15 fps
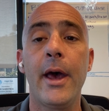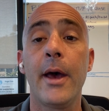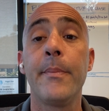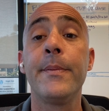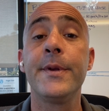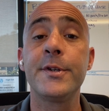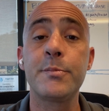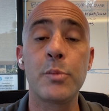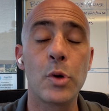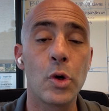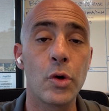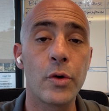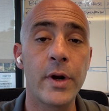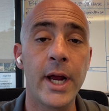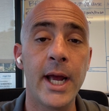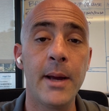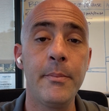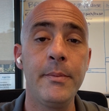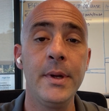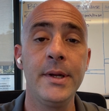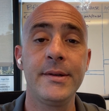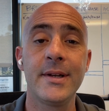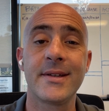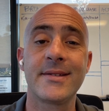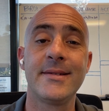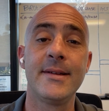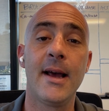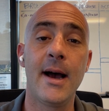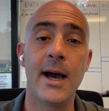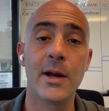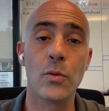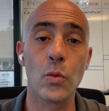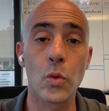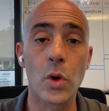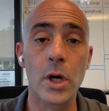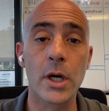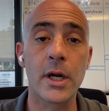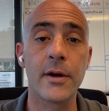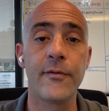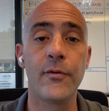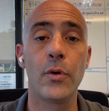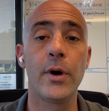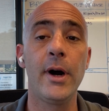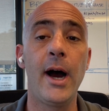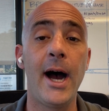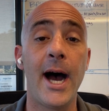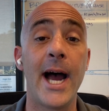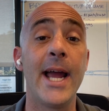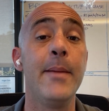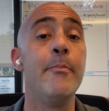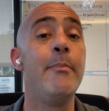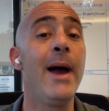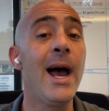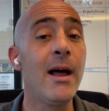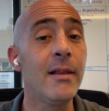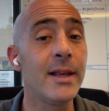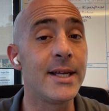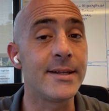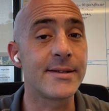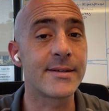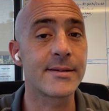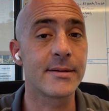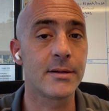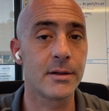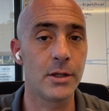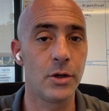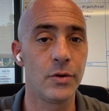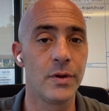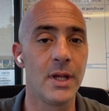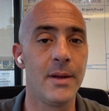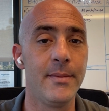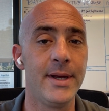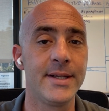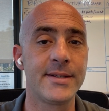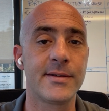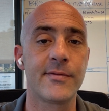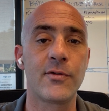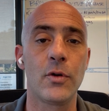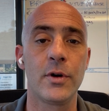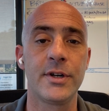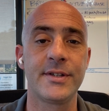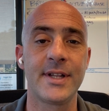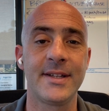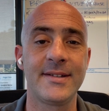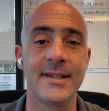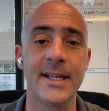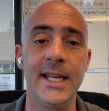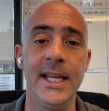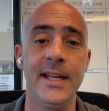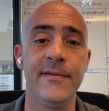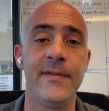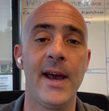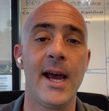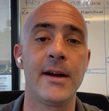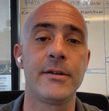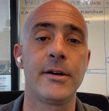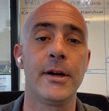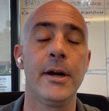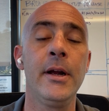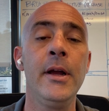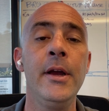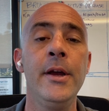This program does not work for high balance loan limits. Of course, that's a key factor.